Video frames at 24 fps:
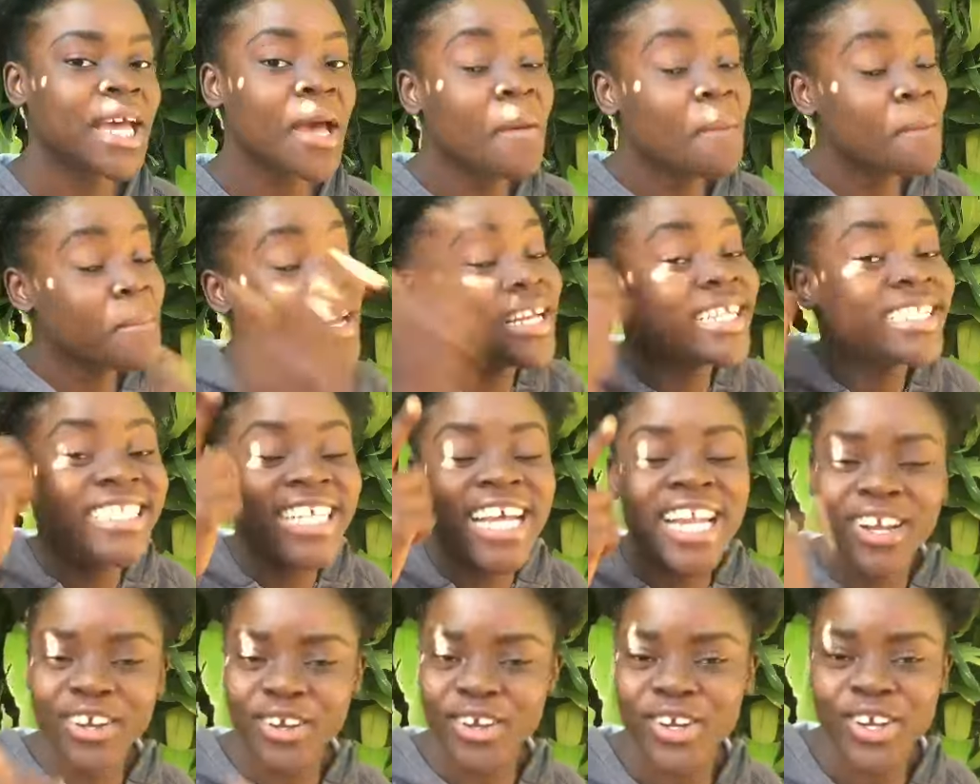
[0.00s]
Me
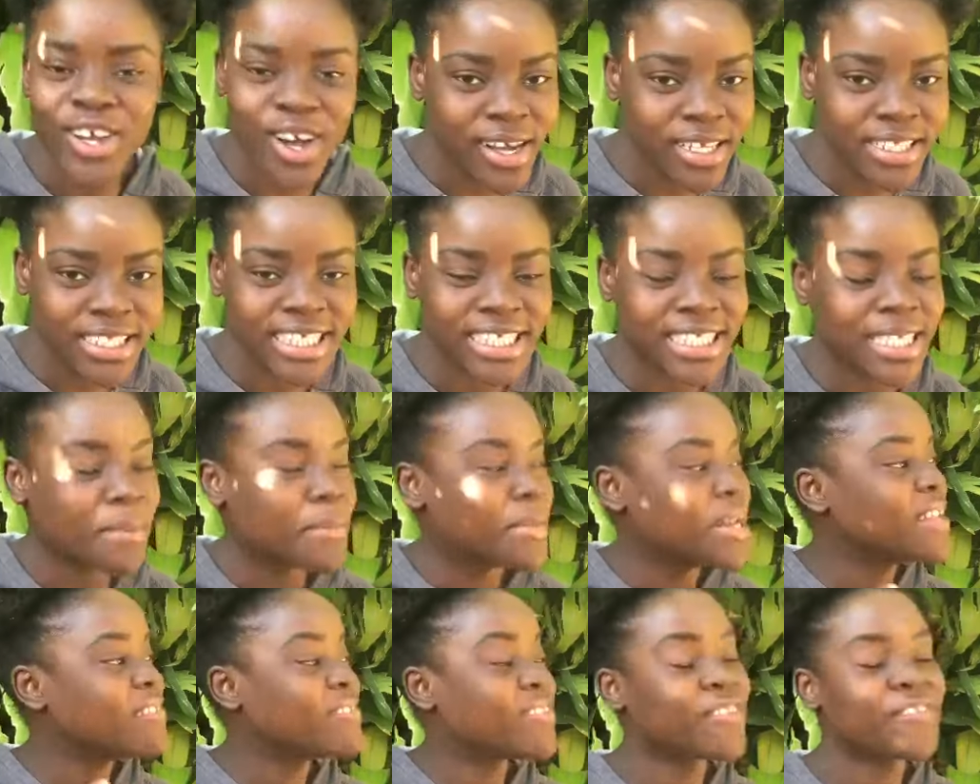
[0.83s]
telling you don't it, I me
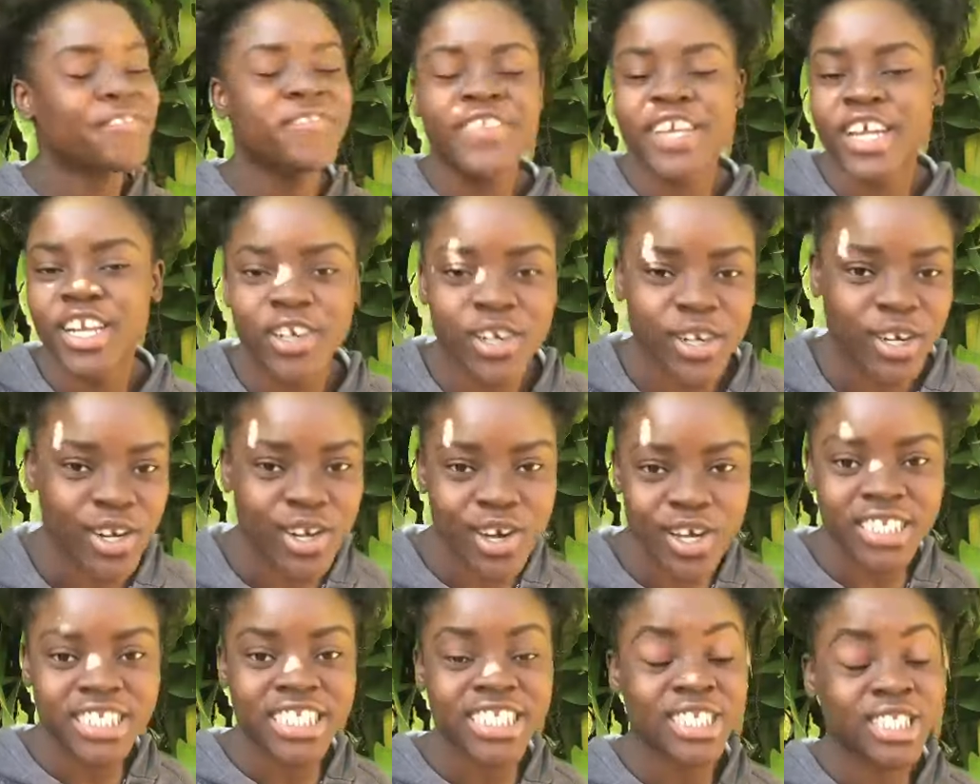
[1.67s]
never feeling no
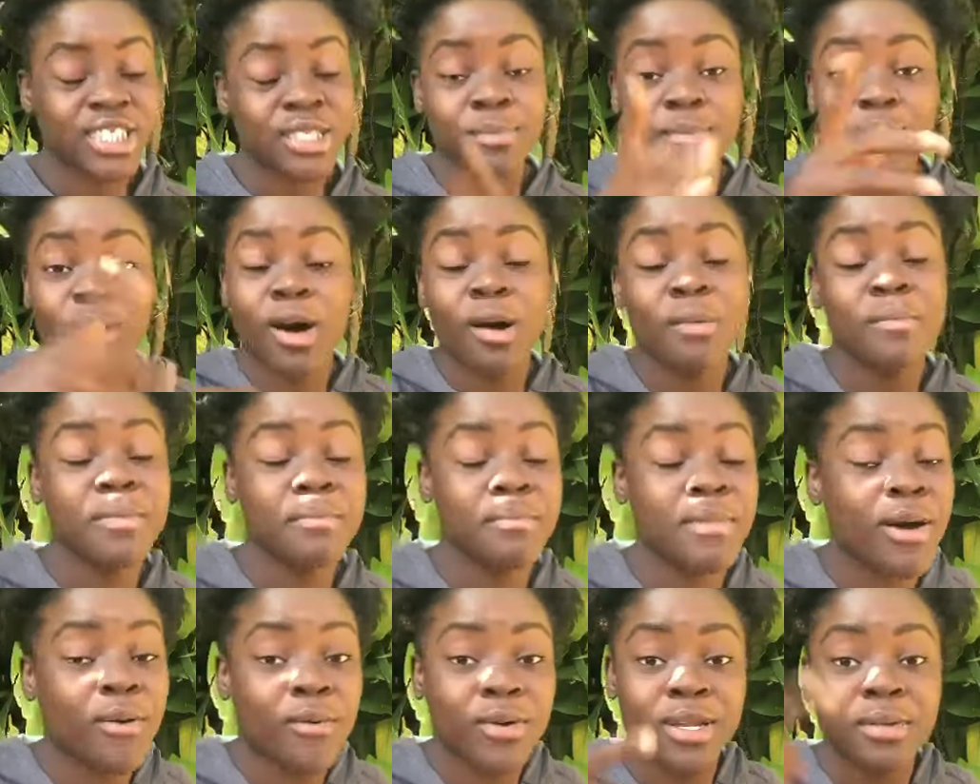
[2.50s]
don't it, so I'm coming
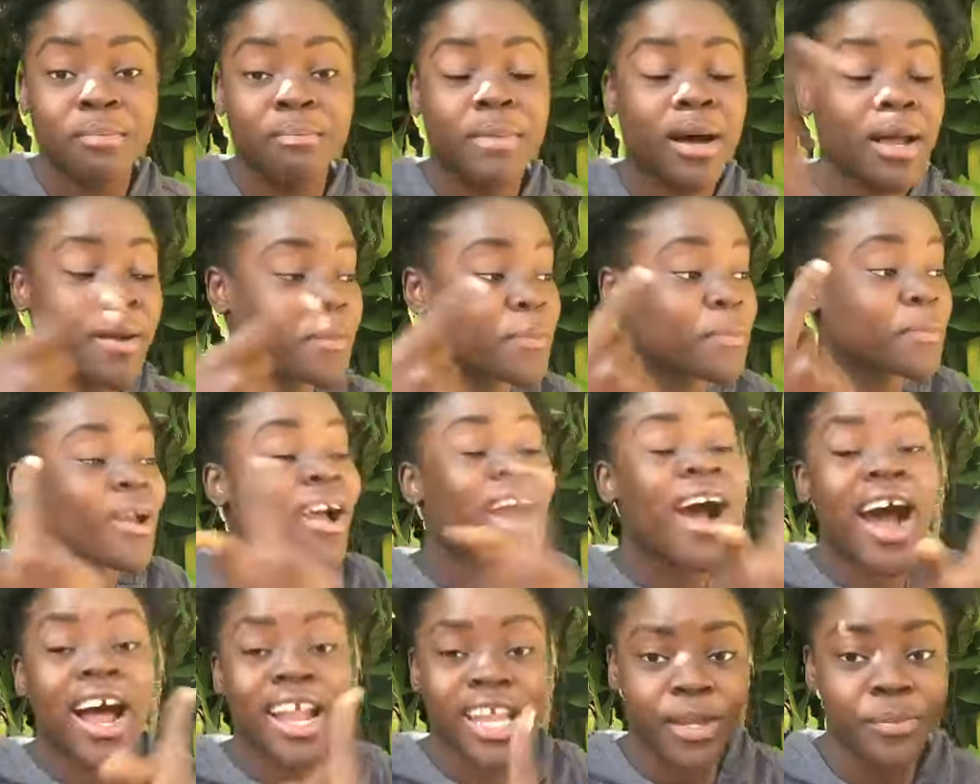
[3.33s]
back with the bad
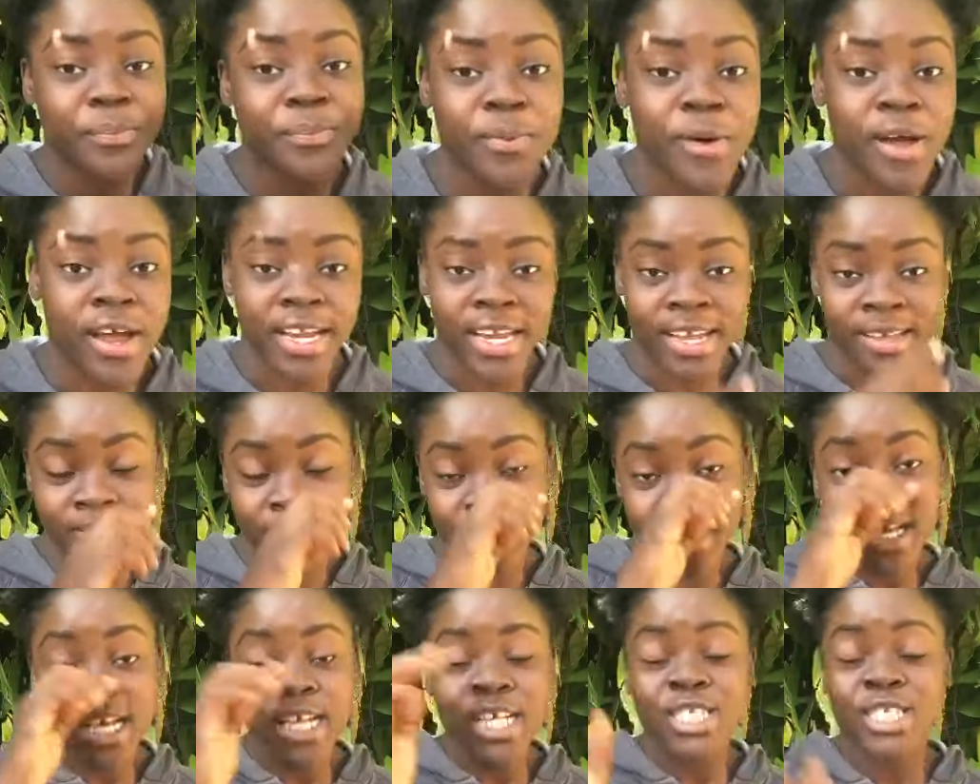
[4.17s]
calling prank them.
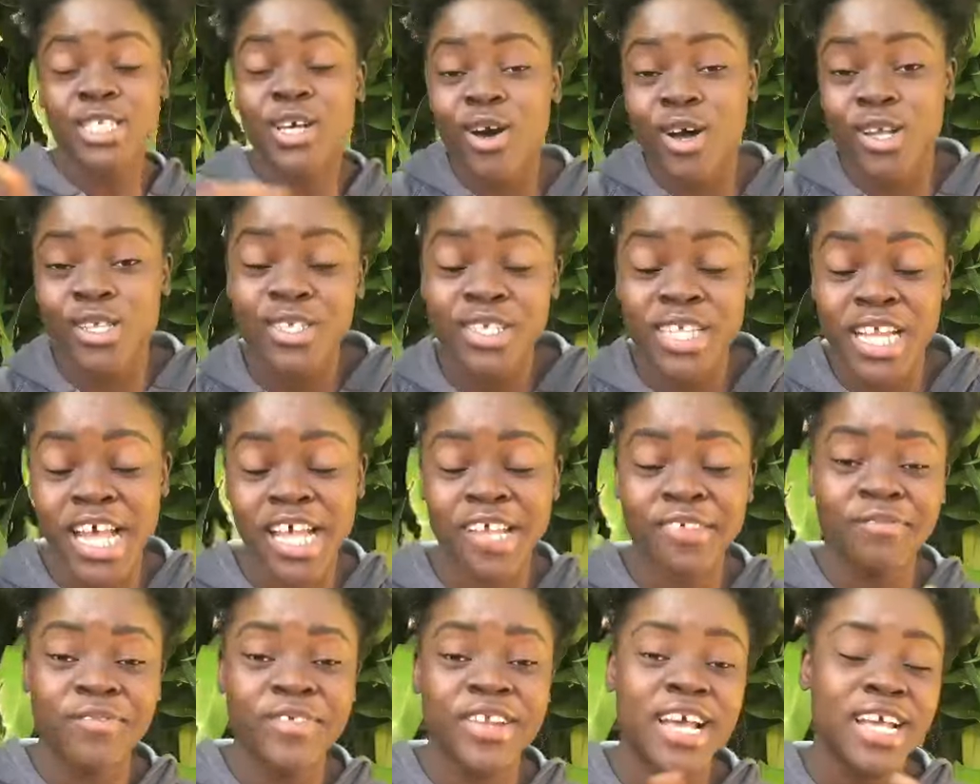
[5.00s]
So
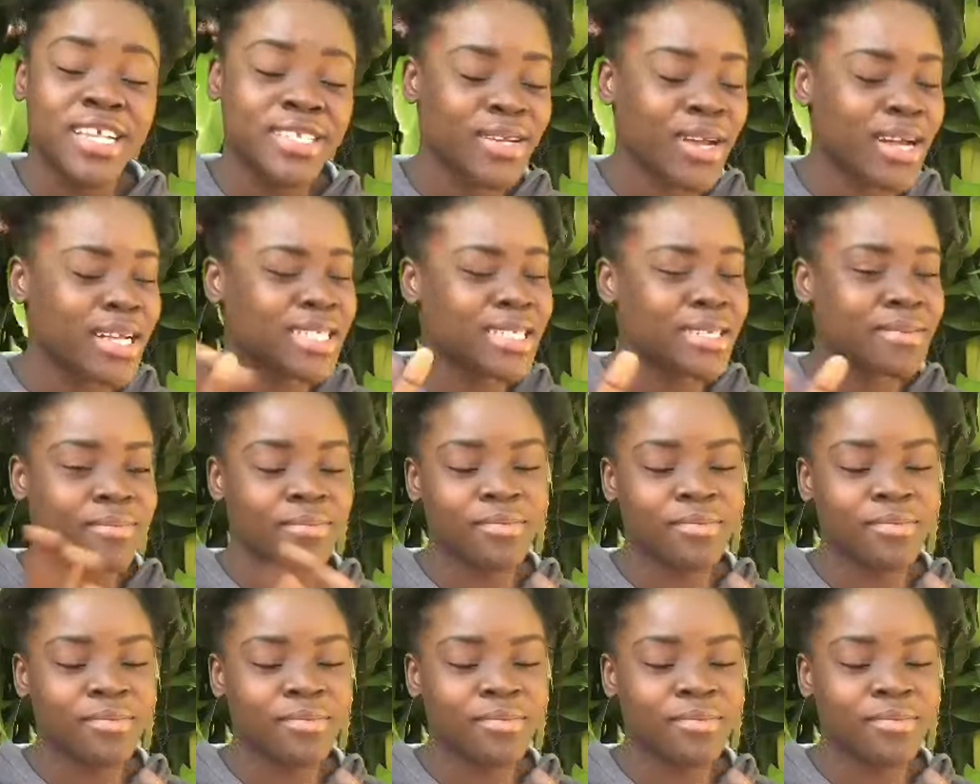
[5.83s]
today's video is going to